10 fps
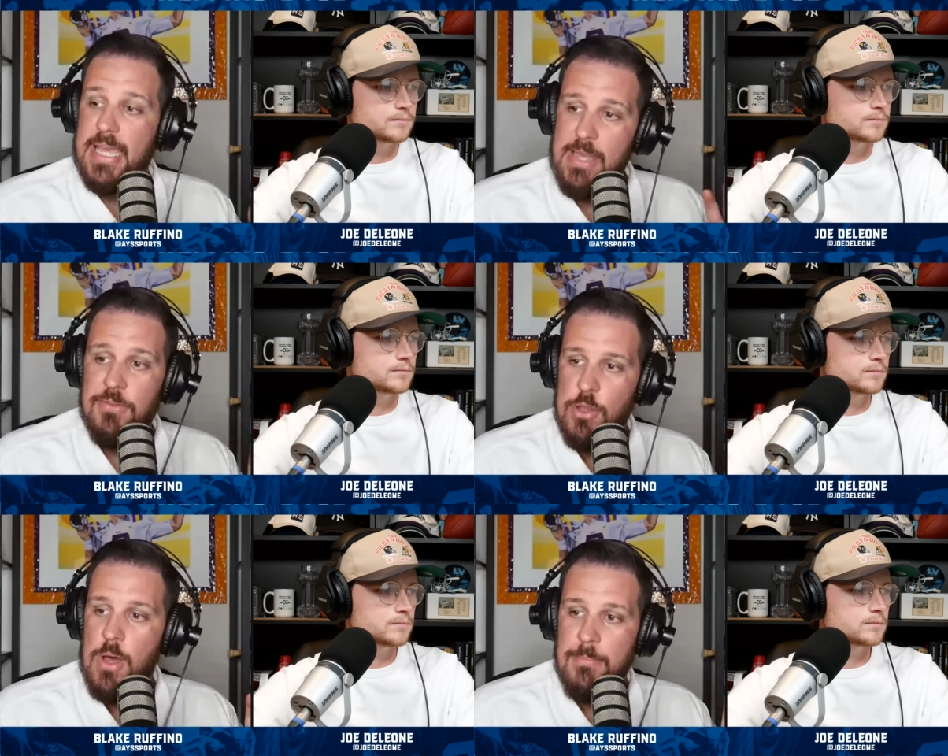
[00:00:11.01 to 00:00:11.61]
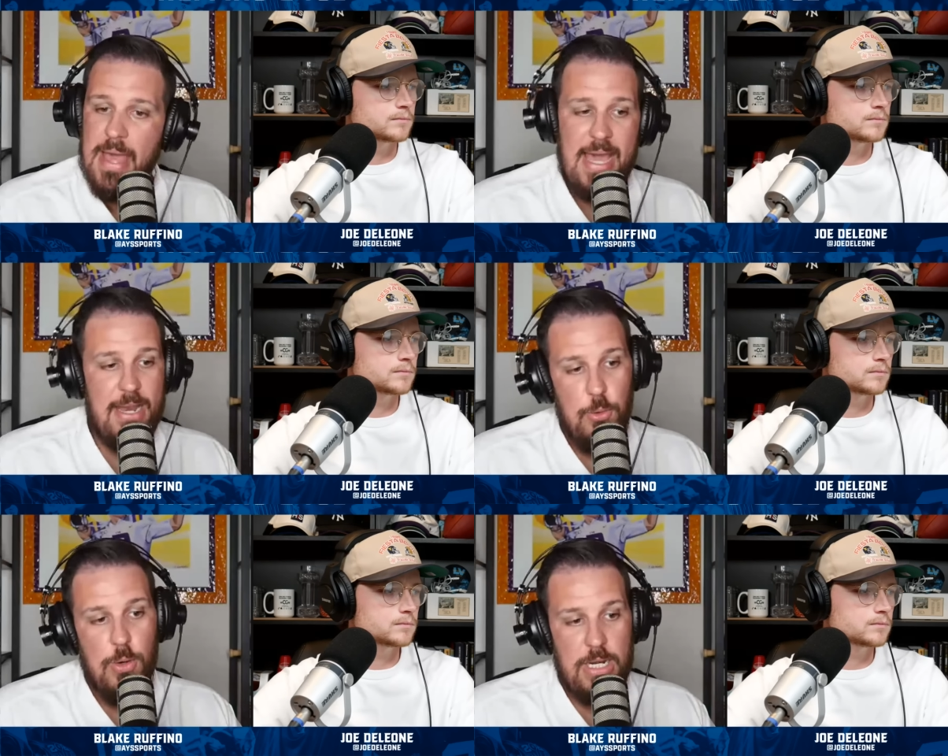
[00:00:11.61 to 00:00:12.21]
Speaker 1: Even though I'm mad
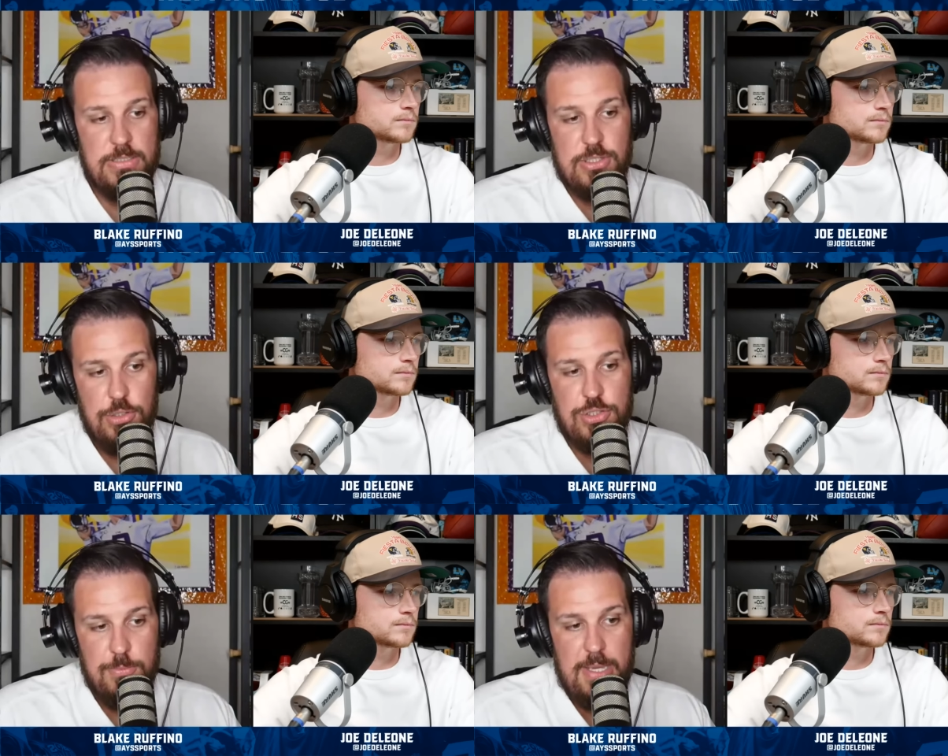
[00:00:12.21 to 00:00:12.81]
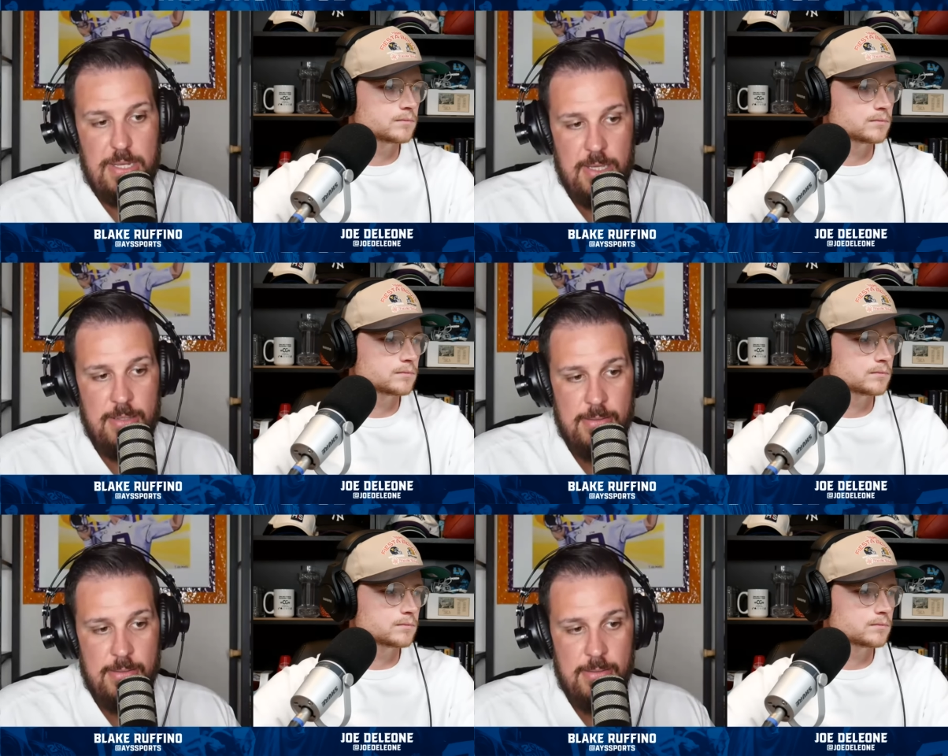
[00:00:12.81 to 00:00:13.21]
at Oregon social media,